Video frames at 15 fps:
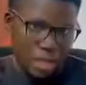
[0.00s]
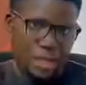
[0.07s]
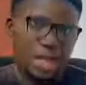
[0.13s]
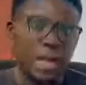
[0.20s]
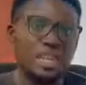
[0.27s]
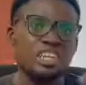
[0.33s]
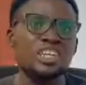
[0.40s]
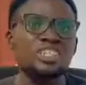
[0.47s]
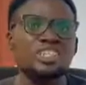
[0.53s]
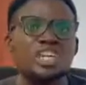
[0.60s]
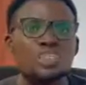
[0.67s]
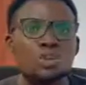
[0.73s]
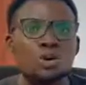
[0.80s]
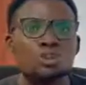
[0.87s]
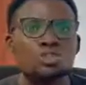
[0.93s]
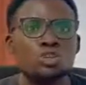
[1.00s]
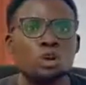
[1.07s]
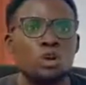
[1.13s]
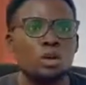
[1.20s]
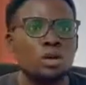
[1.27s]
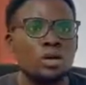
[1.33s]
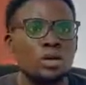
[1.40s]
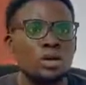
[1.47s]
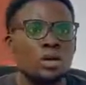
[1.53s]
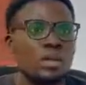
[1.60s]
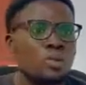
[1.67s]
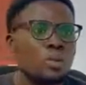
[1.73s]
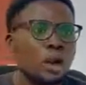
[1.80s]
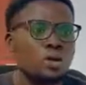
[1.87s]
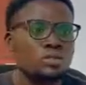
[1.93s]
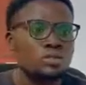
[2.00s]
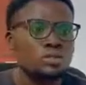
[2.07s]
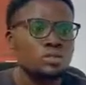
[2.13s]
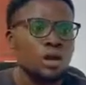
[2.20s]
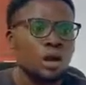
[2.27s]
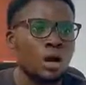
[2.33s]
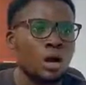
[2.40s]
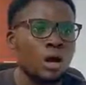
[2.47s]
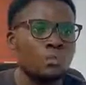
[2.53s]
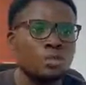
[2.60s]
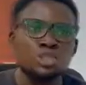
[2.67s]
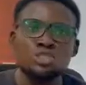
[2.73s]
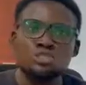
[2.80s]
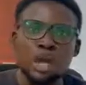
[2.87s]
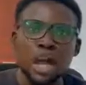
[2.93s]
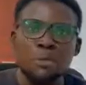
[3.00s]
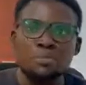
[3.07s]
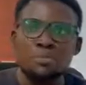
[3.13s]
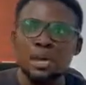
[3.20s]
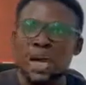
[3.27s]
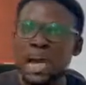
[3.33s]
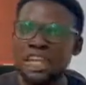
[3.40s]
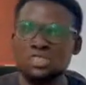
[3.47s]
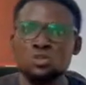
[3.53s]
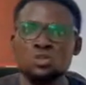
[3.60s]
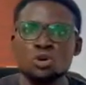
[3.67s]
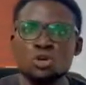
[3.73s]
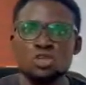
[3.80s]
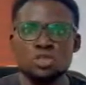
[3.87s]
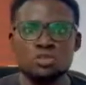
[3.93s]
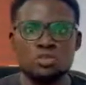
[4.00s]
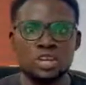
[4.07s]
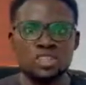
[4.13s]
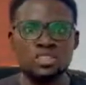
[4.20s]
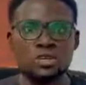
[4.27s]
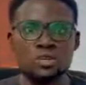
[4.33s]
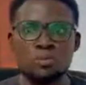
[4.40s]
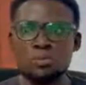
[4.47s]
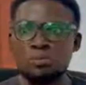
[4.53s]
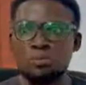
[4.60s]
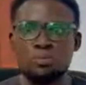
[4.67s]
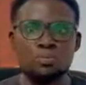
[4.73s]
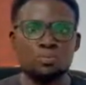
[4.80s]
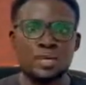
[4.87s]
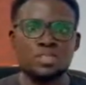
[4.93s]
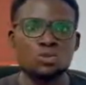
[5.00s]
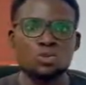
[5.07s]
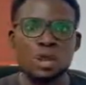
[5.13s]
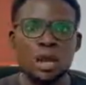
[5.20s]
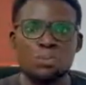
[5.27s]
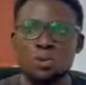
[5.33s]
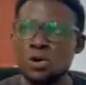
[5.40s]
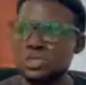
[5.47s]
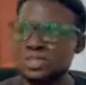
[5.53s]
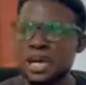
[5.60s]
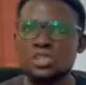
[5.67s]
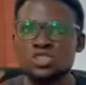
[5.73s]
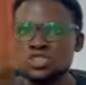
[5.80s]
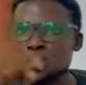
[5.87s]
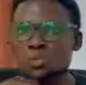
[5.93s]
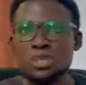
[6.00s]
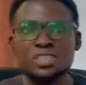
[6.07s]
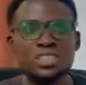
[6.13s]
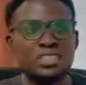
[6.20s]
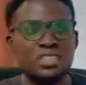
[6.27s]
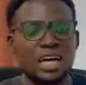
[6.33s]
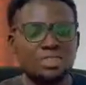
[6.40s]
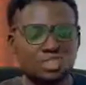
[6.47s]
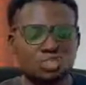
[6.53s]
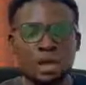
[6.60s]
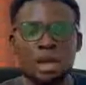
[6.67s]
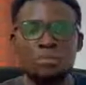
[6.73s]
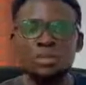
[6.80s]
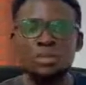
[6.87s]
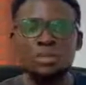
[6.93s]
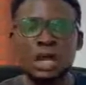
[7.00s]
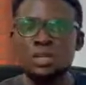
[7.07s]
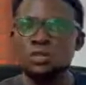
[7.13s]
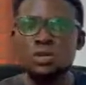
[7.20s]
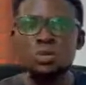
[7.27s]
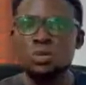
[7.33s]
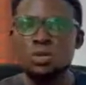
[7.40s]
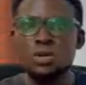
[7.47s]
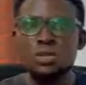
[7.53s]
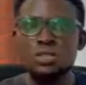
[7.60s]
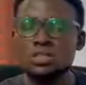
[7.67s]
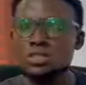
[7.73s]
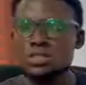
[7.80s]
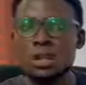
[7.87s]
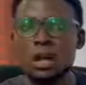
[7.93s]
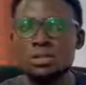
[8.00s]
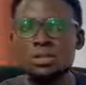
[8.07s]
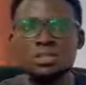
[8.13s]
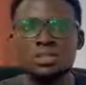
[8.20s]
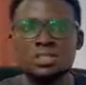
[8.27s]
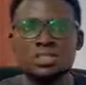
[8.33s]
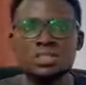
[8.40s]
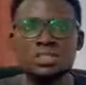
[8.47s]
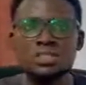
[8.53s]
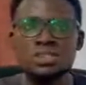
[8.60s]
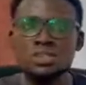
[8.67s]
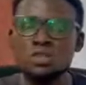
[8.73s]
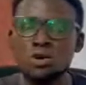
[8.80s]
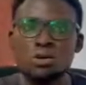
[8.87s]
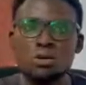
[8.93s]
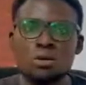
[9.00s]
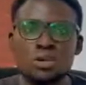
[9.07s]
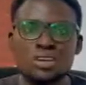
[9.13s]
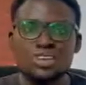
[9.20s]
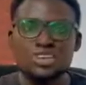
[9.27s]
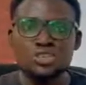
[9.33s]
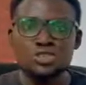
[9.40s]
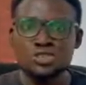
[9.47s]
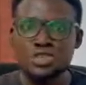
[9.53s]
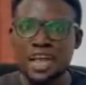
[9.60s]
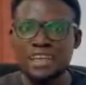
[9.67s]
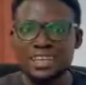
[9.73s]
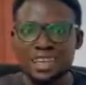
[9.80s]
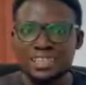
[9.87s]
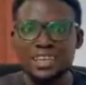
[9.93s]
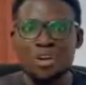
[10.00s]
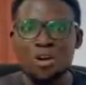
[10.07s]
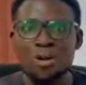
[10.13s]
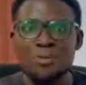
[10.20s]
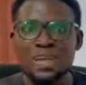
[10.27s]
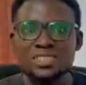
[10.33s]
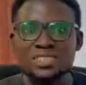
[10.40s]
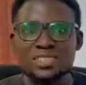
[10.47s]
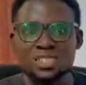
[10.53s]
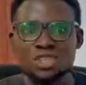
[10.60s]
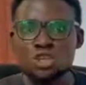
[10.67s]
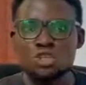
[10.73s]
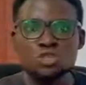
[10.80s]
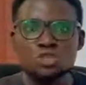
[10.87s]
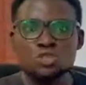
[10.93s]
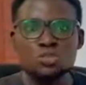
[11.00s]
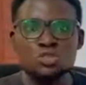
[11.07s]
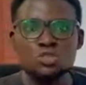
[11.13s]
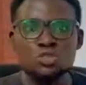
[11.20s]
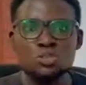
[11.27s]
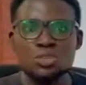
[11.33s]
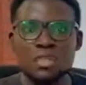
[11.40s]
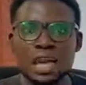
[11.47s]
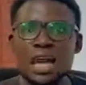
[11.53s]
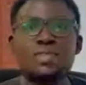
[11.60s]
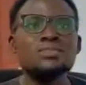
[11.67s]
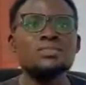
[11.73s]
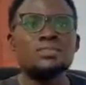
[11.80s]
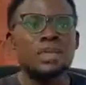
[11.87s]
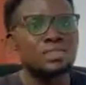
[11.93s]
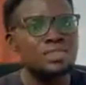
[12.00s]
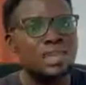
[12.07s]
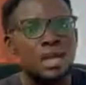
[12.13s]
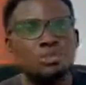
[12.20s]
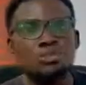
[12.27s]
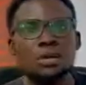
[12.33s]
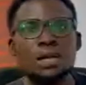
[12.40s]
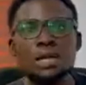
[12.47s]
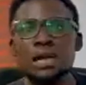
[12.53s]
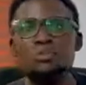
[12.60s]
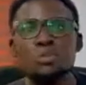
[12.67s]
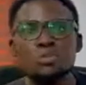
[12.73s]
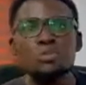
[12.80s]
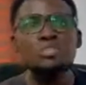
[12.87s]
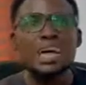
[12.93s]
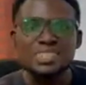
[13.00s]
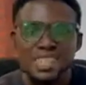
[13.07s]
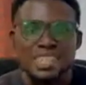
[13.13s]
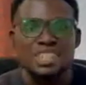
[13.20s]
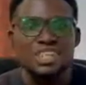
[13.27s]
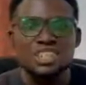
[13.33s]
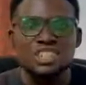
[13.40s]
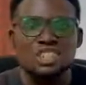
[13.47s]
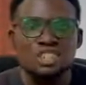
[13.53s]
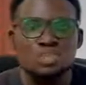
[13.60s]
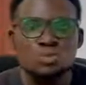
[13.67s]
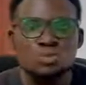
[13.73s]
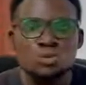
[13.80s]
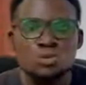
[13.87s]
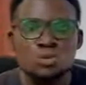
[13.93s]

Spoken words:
an ancient culture, about a tribe, and you know you raised a particular point, and somebody in that tribe knows that, no, this is not how this thing is, you know. You start getting comments in your YouTube scripts, and that is how you run, and people start engaging you.